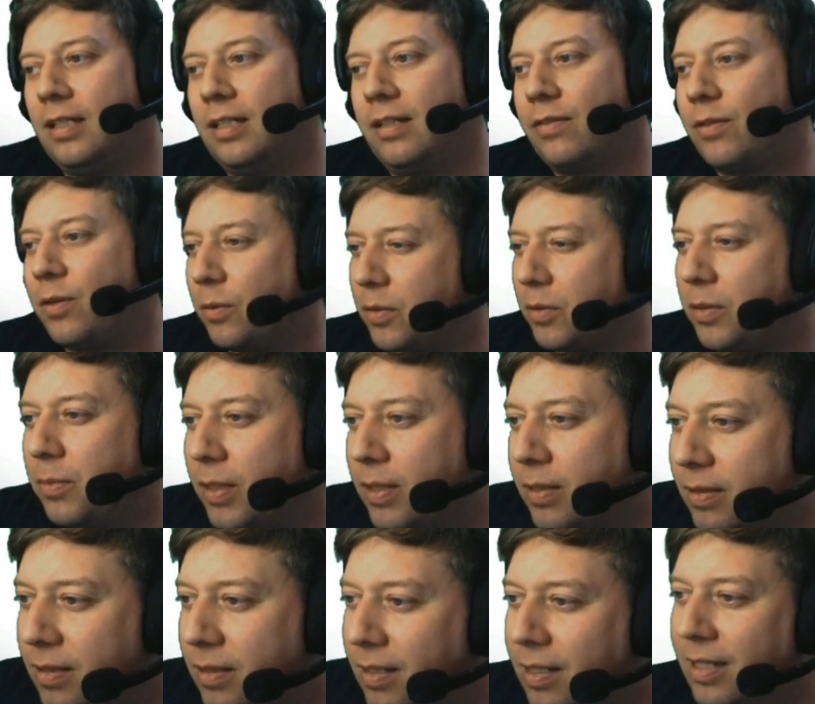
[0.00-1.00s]
of course it will.
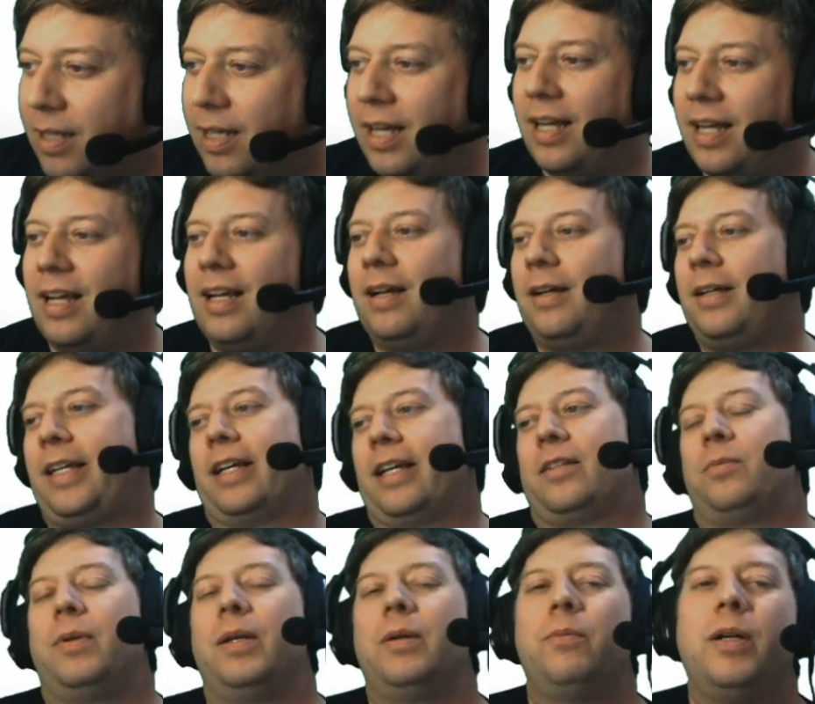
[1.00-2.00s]

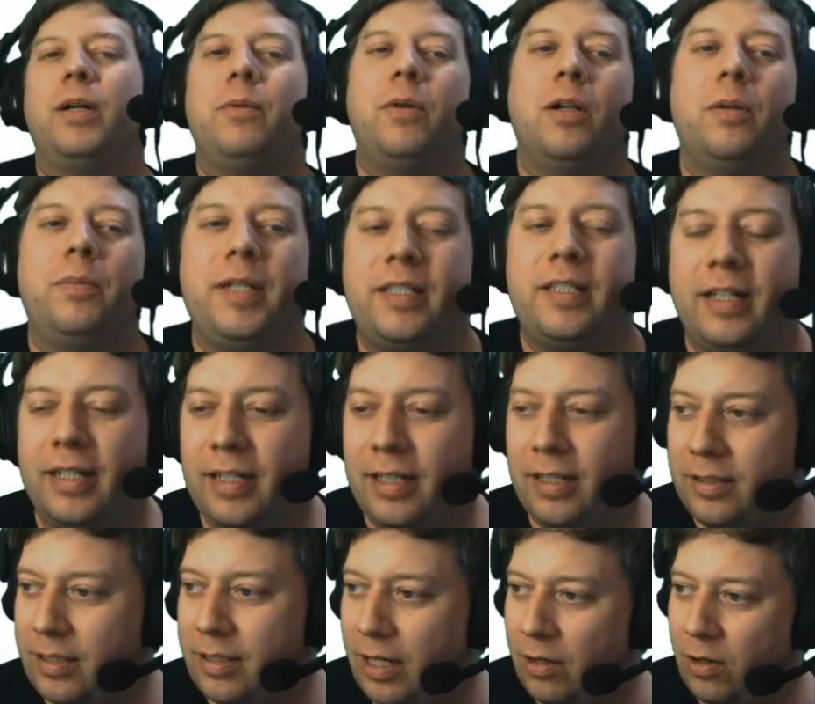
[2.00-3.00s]
Yes, we will be doing a
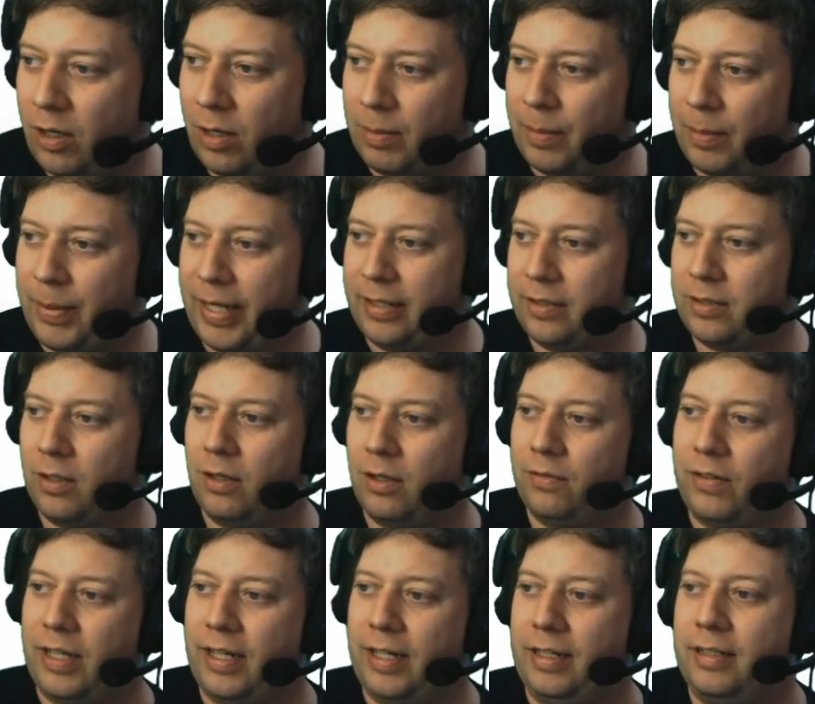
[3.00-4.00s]
little diorama piece
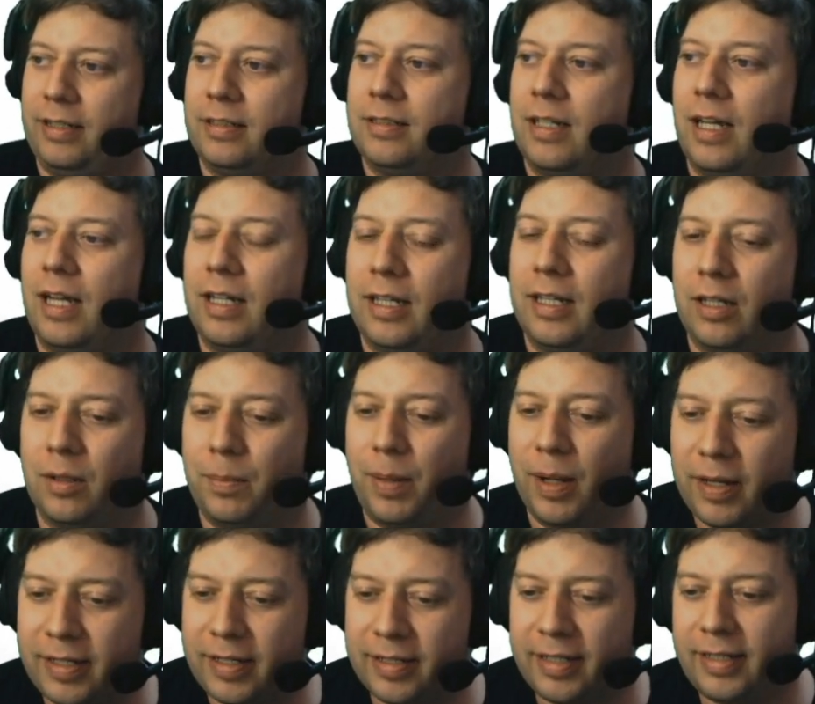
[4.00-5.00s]
of a little
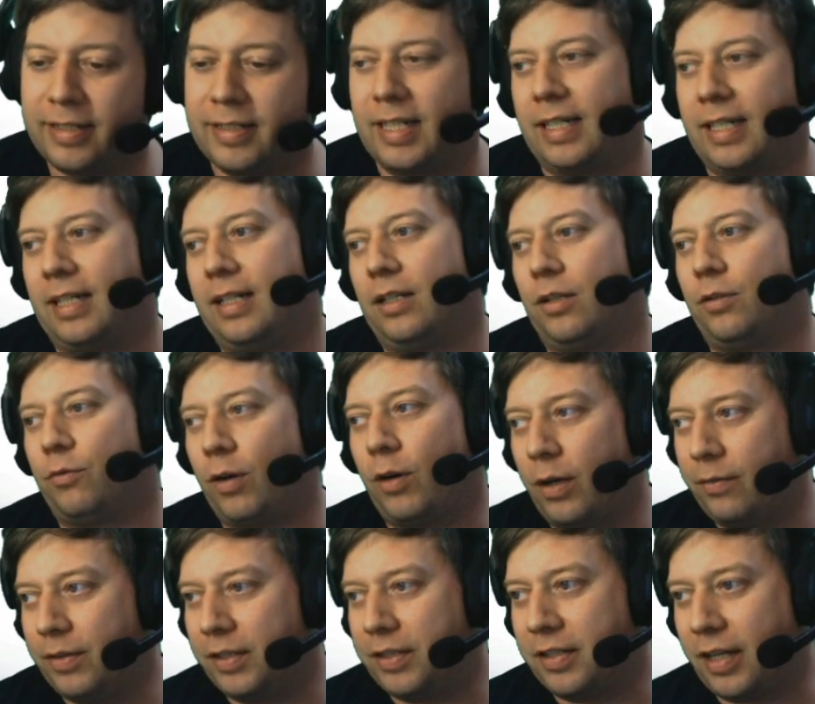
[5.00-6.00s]
Pisces and a little
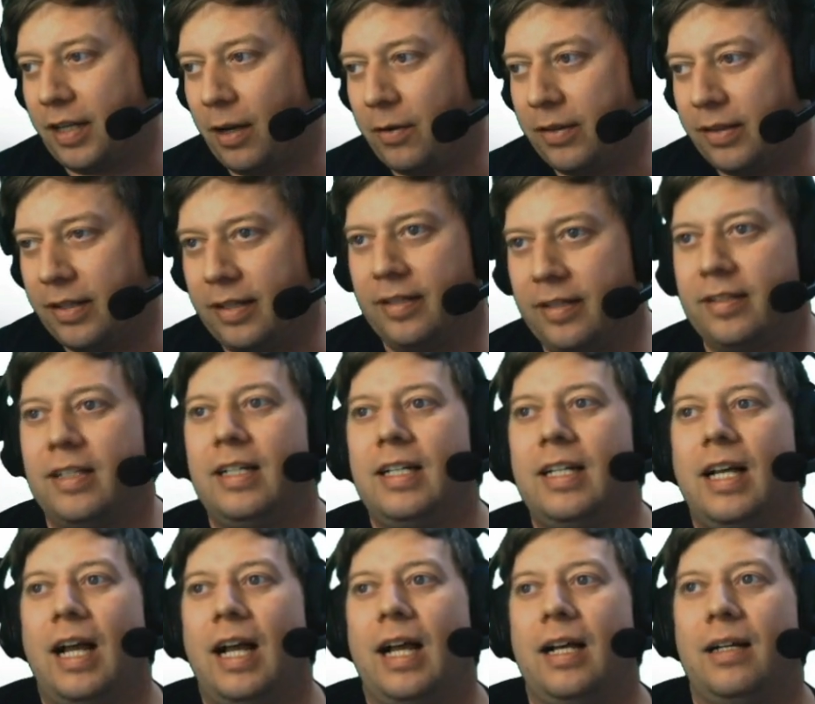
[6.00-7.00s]
rover to go in this.
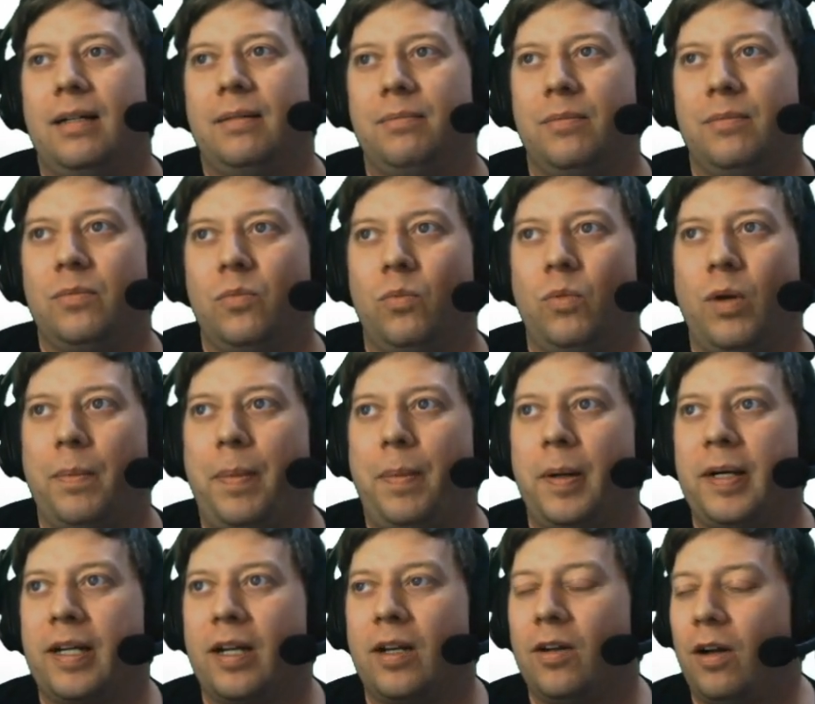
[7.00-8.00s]
We're
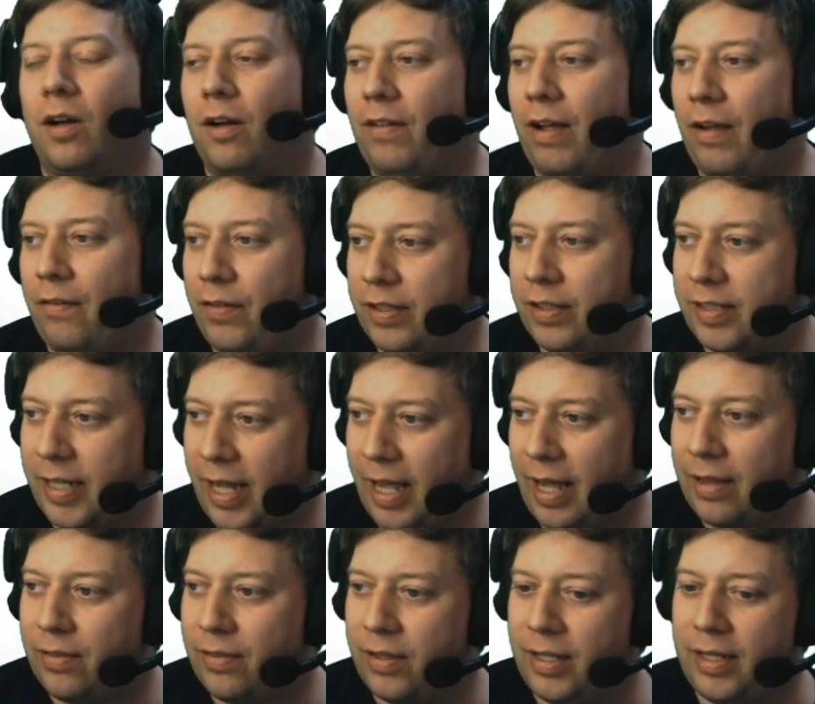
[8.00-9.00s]
putting a lot of effort to
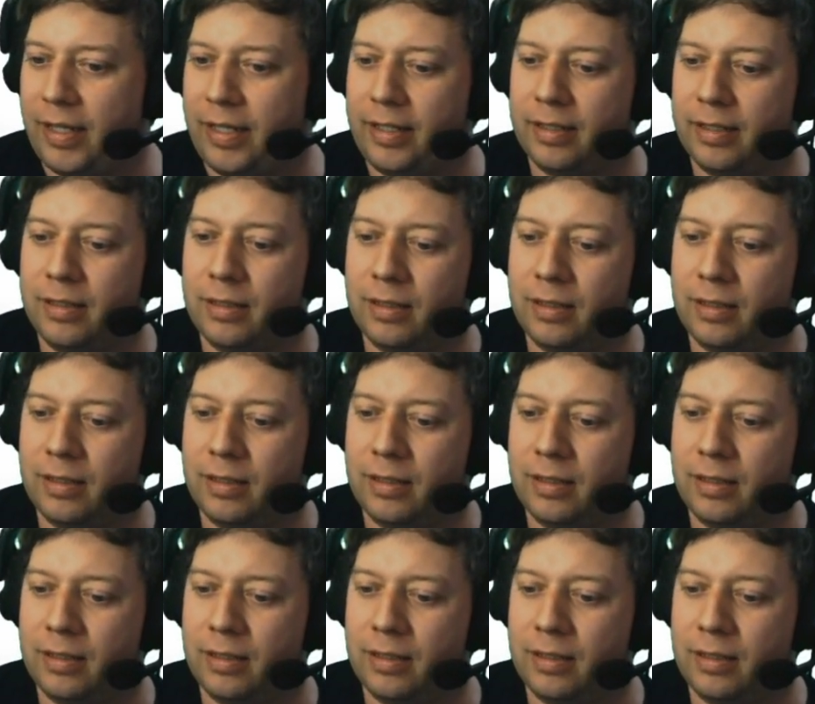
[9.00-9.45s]
get the